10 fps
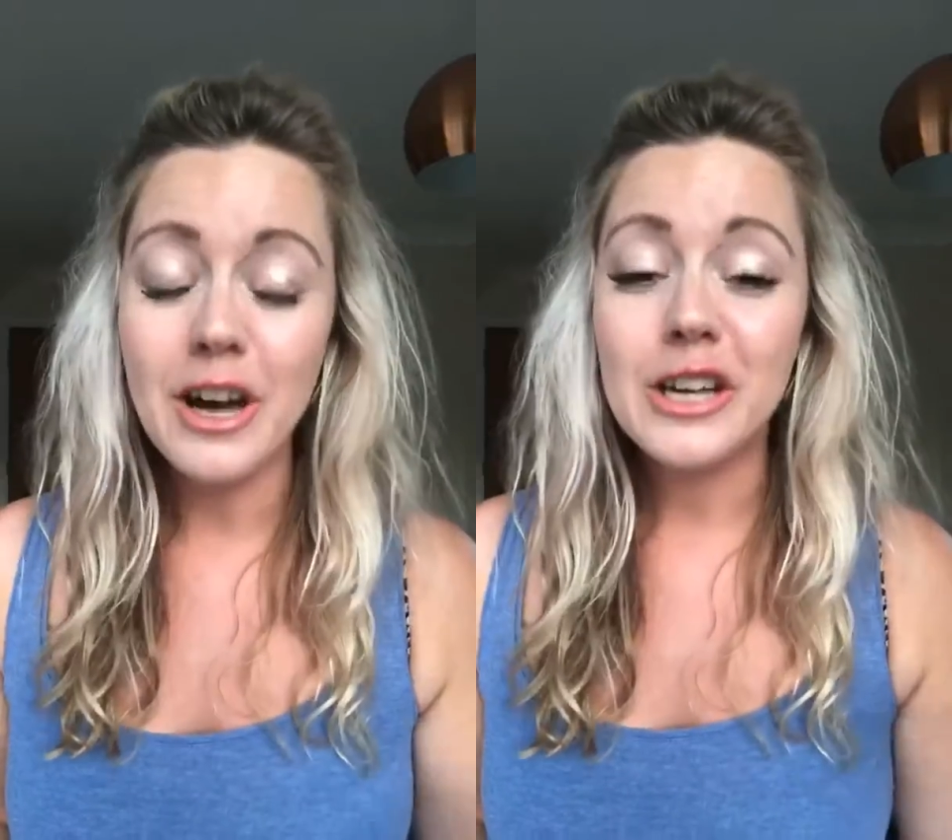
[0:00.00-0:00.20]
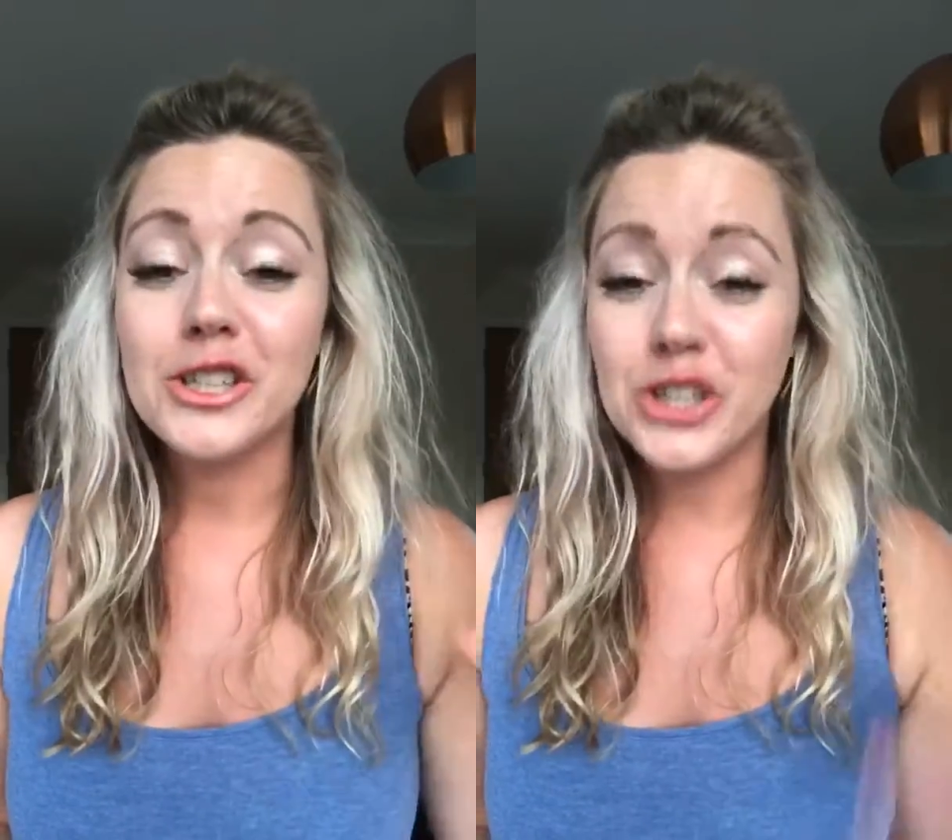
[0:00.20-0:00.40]

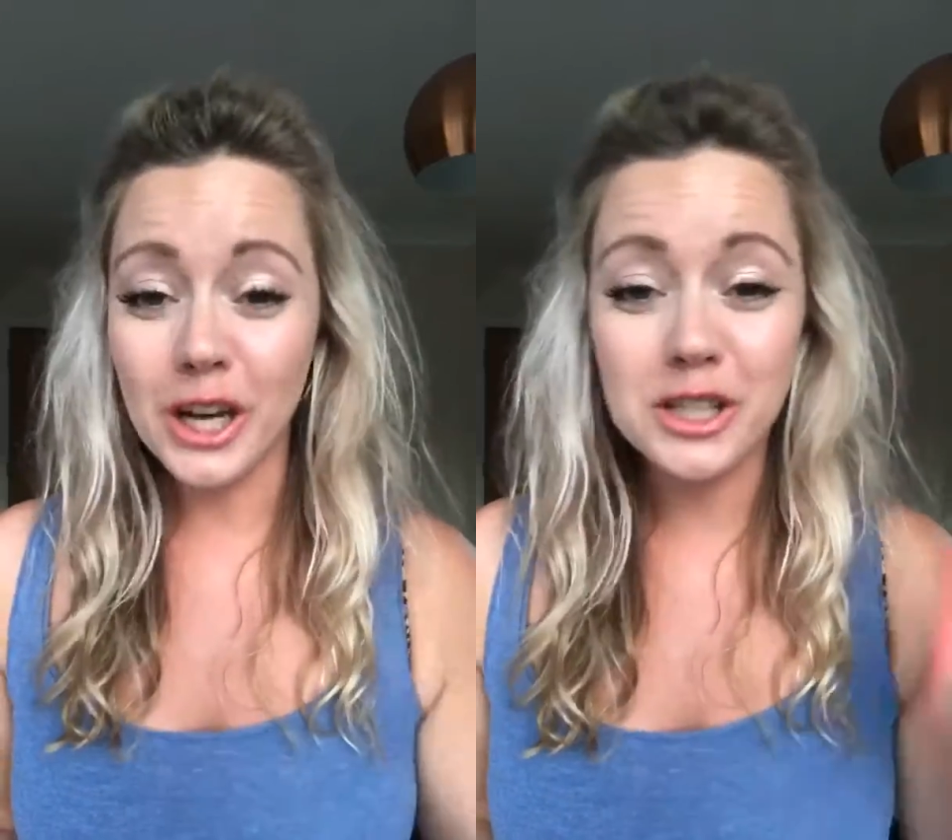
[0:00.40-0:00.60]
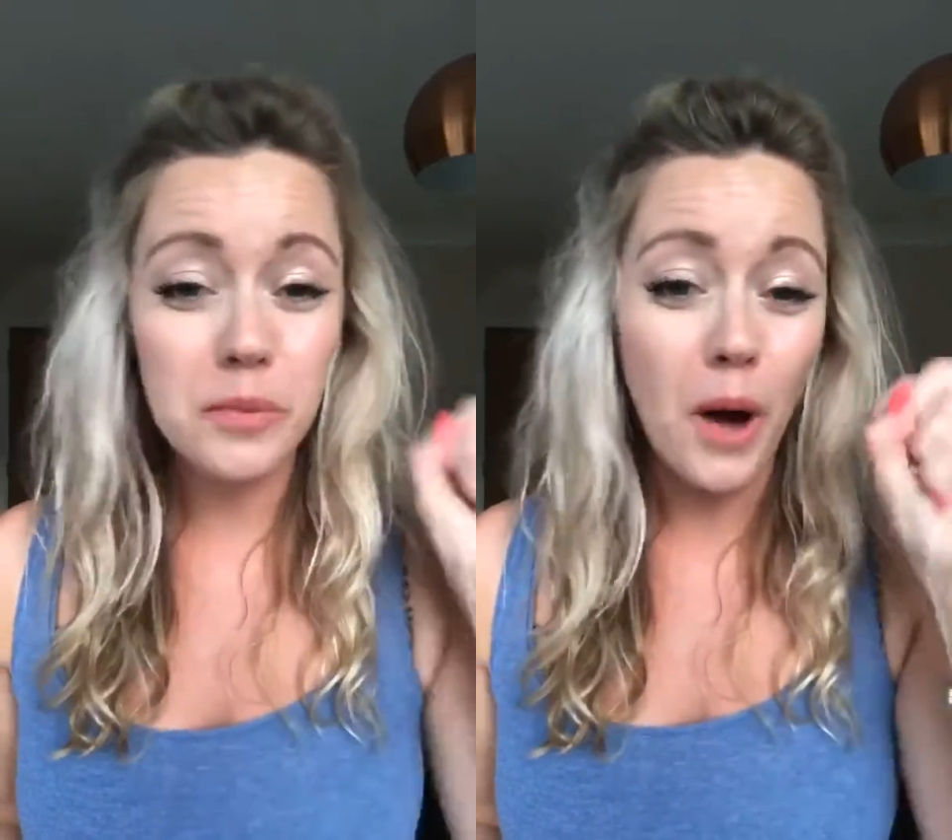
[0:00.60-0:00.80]

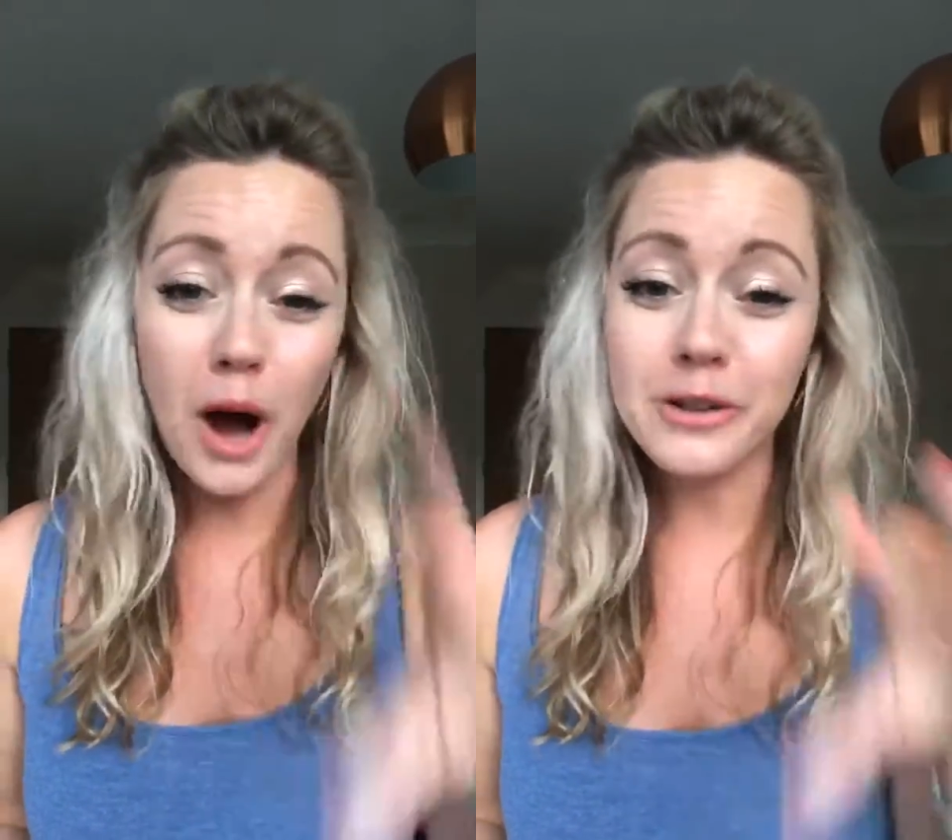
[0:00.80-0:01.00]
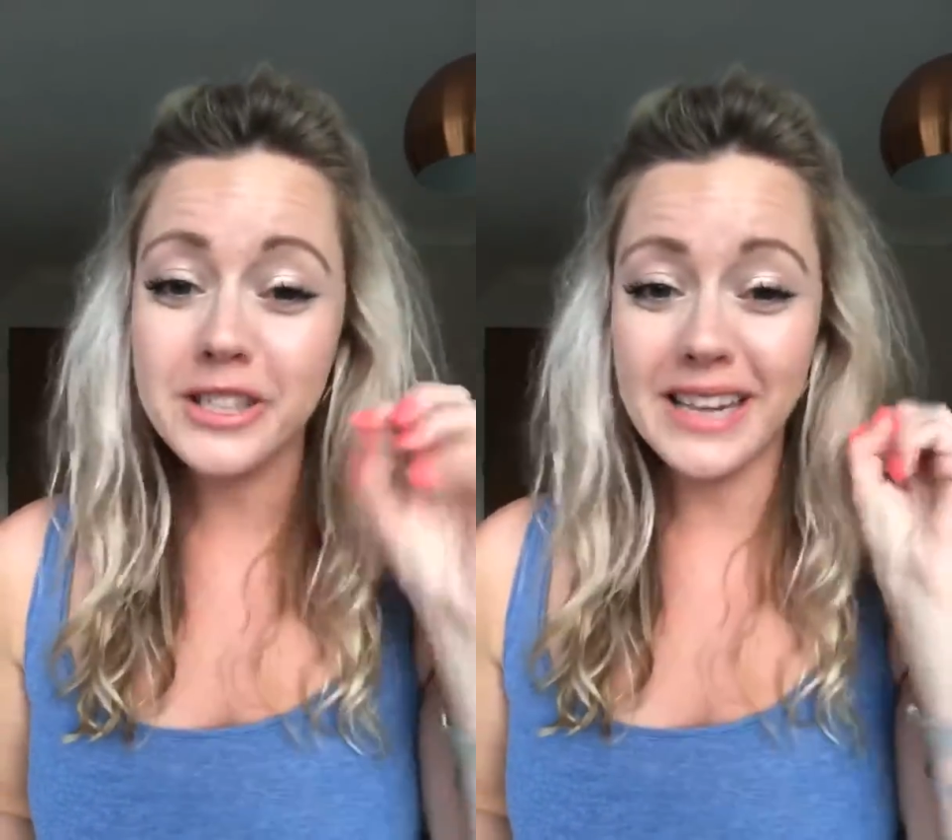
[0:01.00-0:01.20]
just
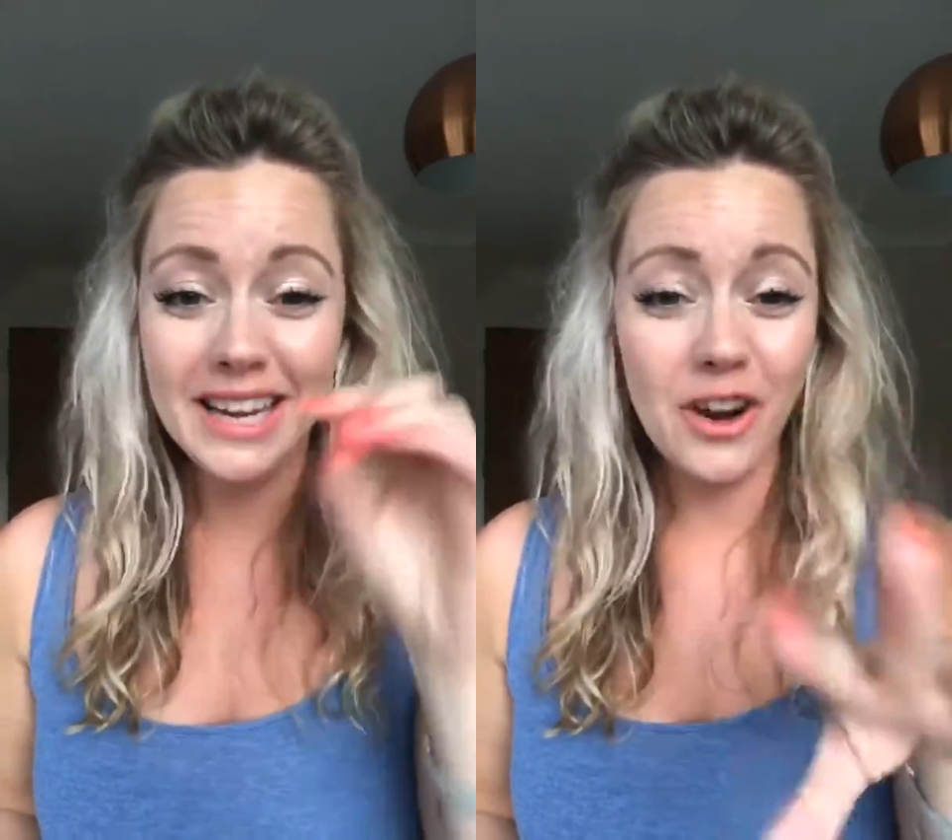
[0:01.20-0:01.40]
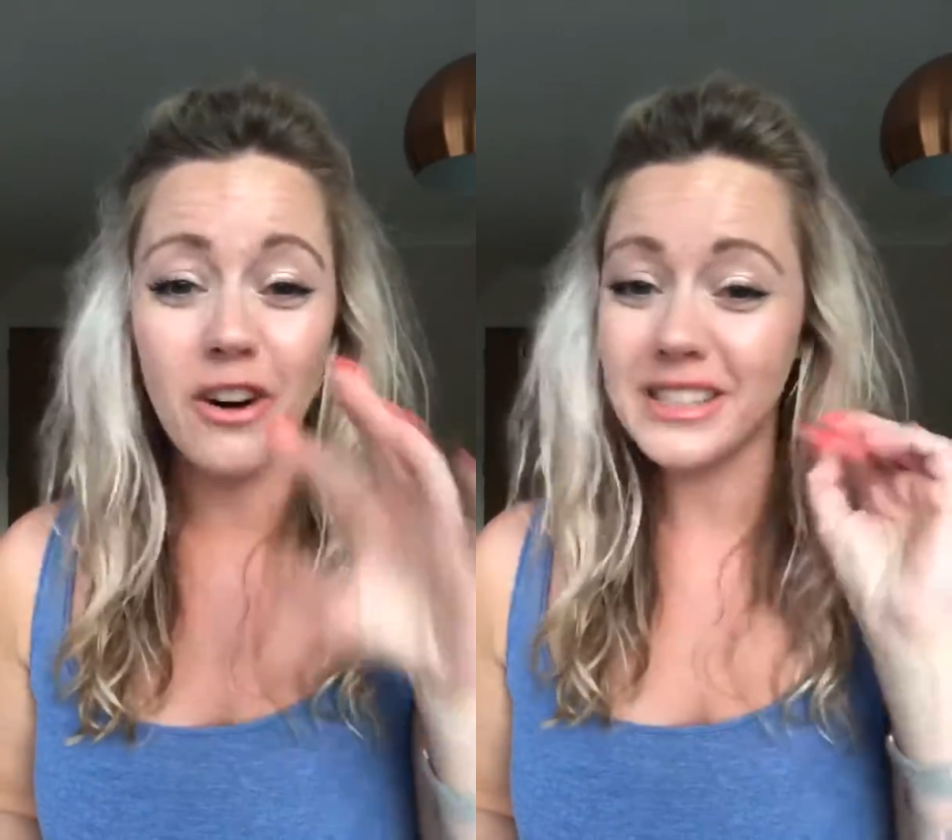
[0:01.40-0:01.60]
posting
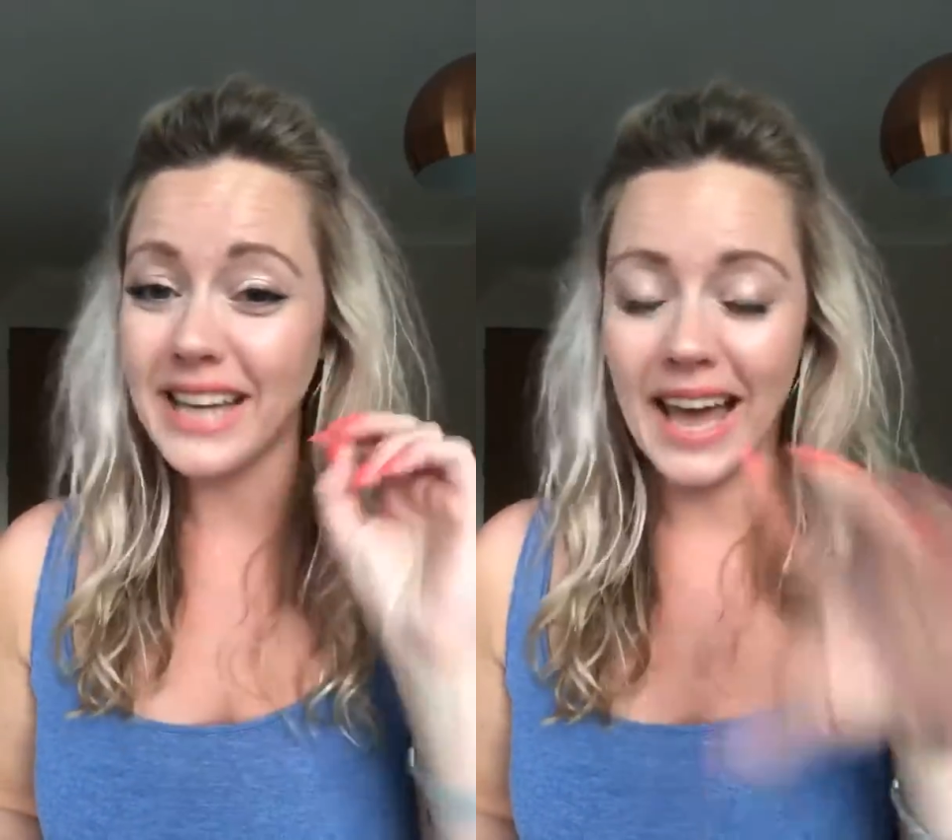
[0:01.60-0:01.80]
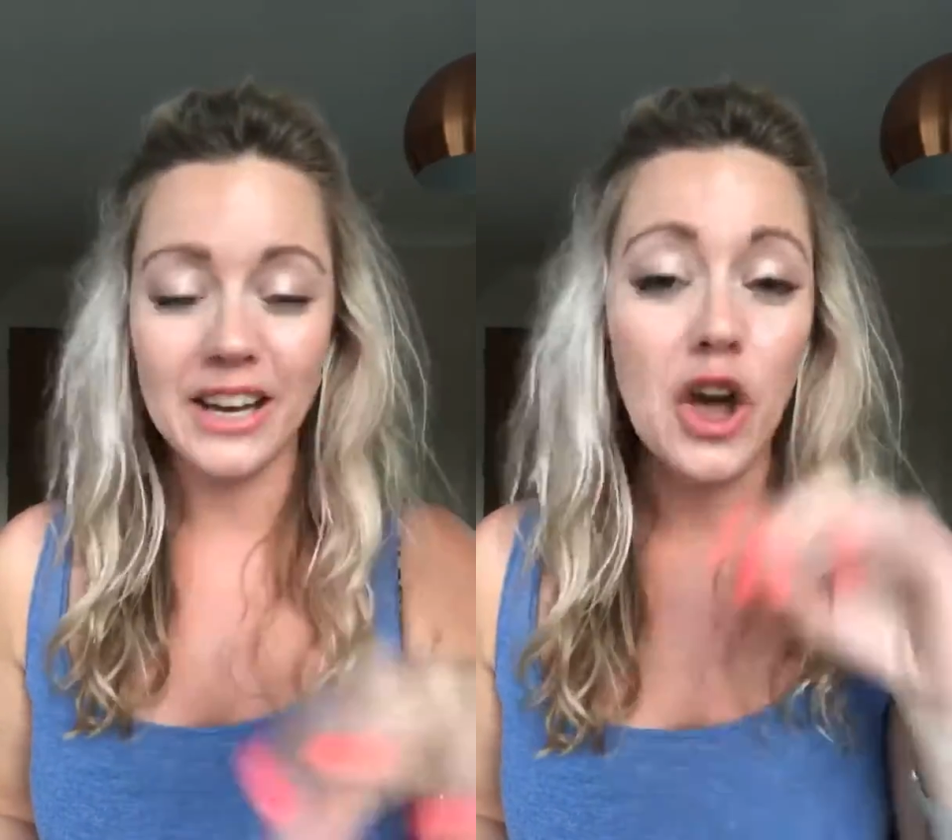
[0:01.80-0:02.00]

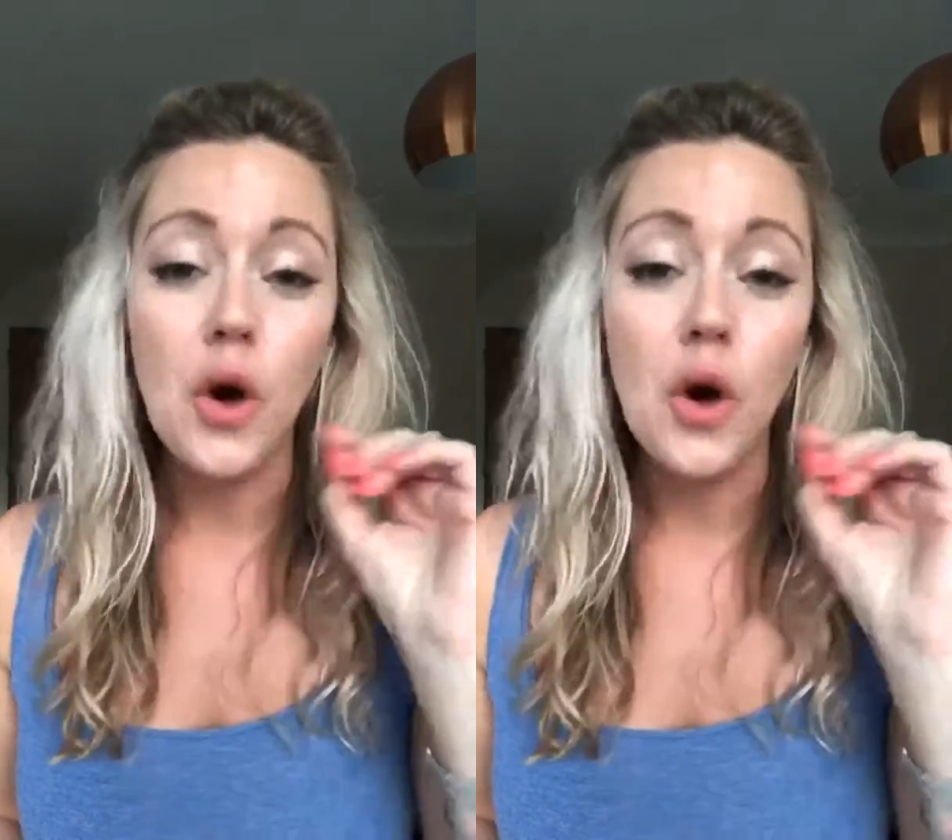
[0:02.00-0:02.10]
content